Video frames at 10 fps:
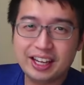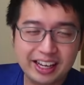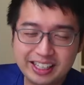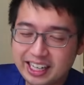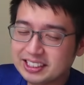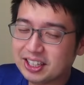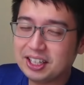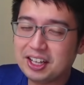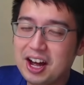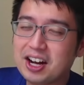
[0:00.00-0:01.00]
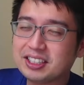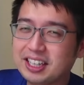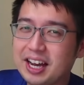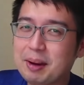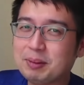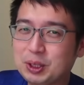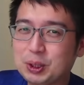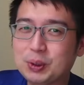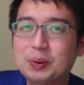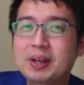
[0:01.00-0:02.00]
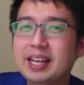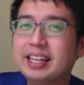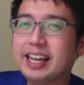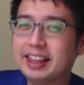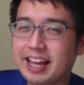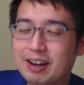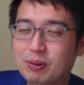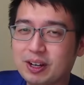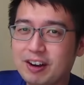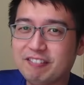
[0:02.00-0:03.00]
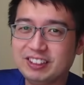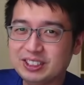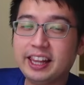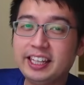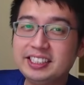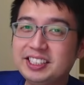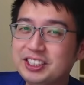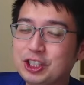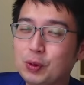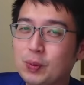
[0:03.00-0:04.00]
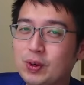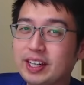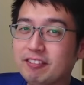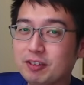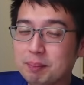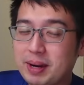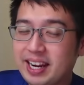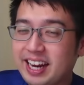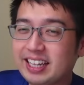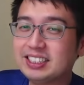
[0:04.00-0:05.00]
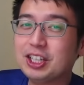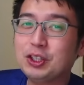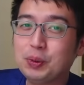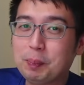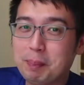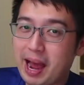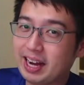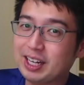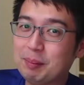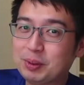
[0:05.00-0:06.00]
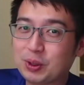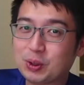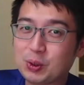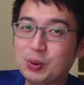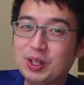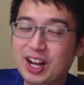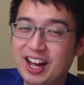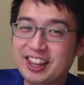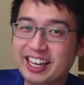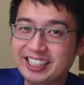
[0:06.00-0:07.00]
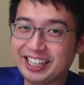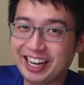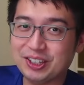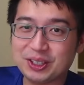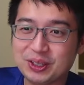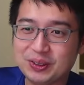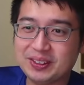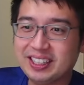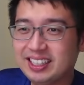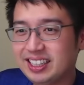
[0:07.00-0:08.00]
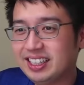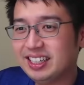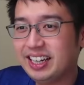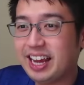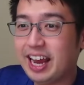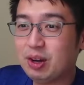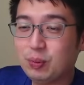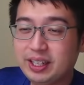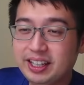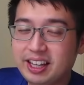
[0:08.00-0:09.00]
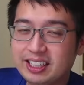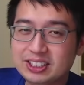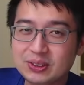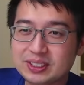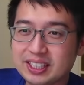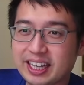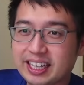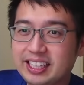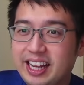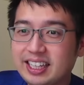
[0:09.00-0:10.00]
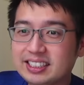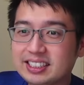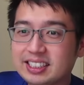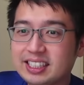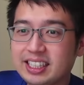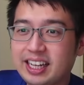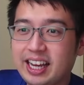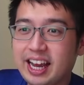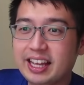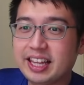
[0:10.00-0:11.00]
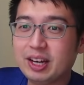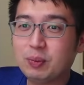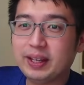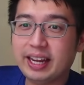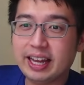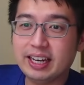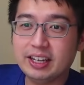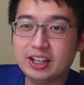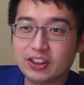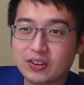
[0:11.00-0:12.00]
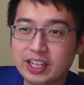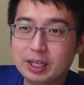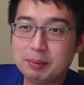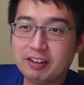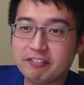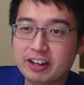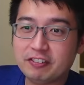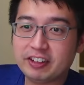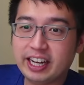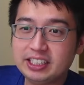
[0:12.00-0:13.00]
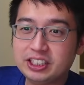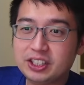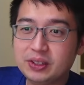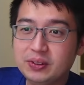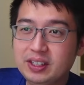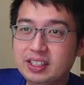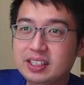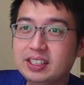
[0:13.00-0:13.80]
it takes a long time to get that recovered. This is your warning from Binance to back up your Google Authenticator code. And we did that, so select next. And then we get another email verification code.